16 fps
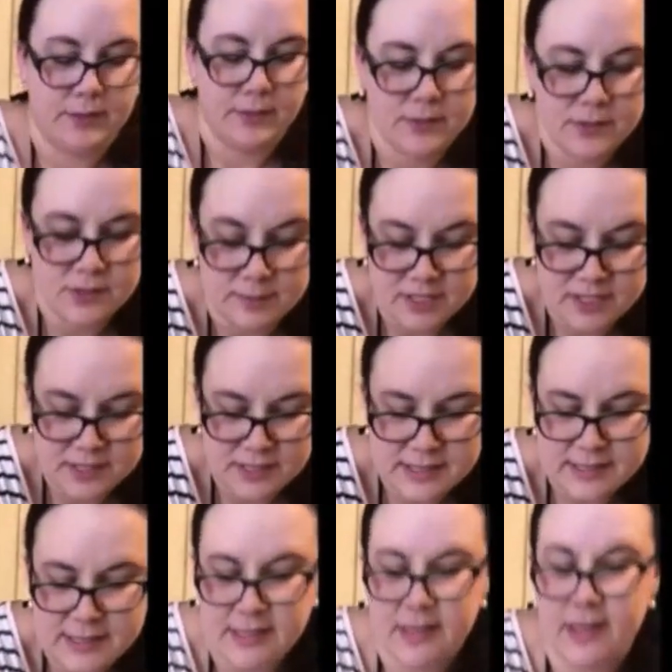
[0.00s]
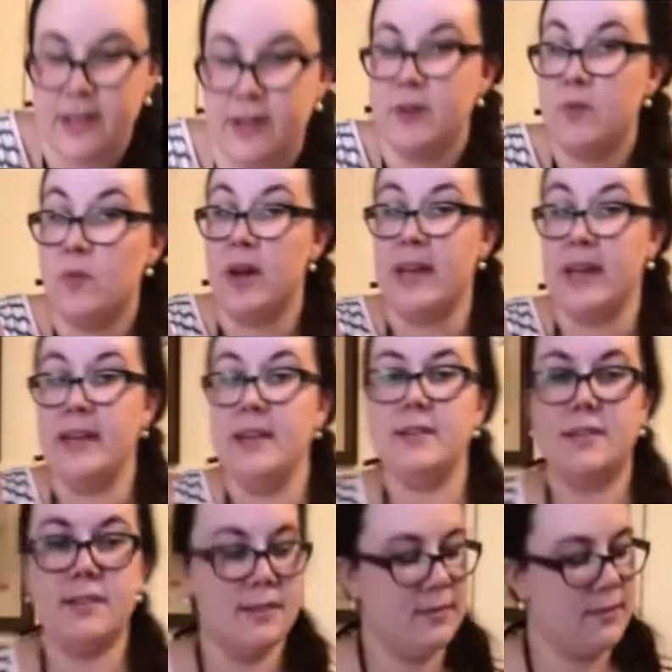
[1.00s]
So I'm just gonna set it here and
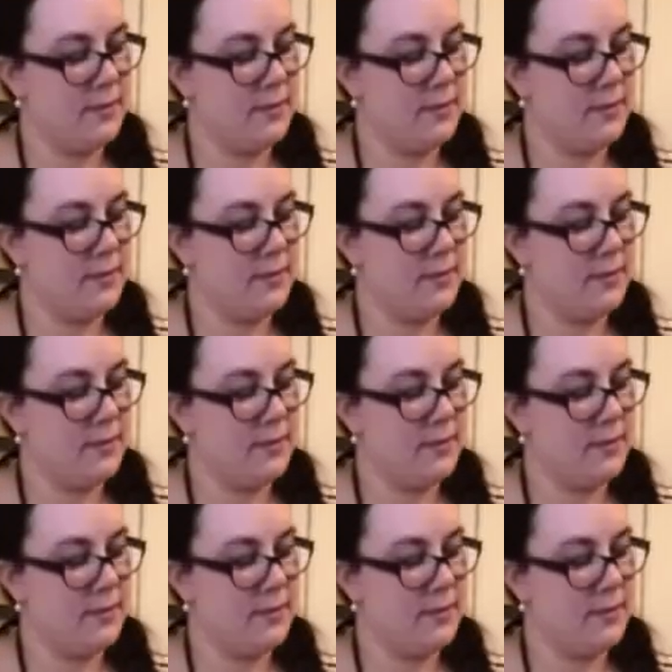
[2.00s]
wait.